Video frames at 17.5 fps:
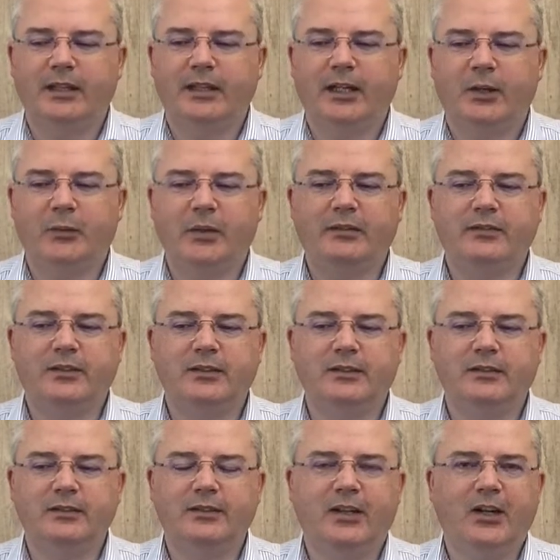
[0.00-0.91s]

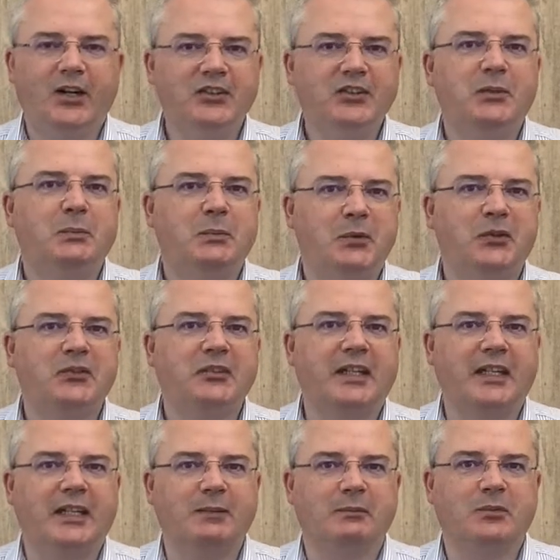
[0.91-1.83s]
However, on the board
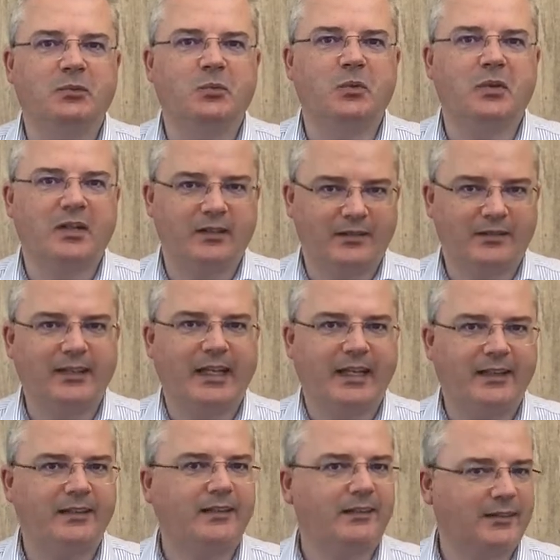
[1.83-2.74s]
game were
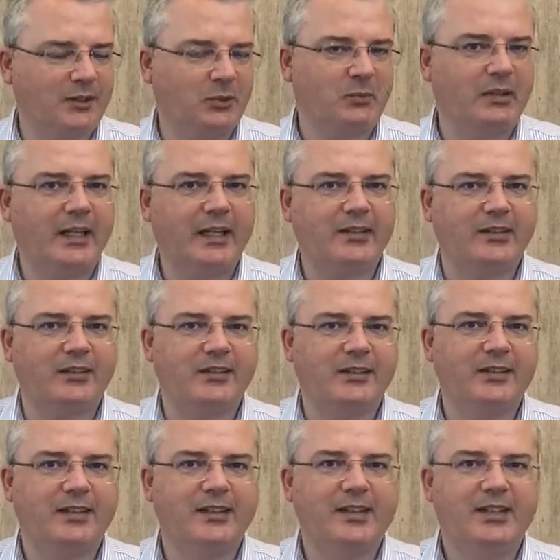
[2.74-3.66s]
snakes and there were ladders.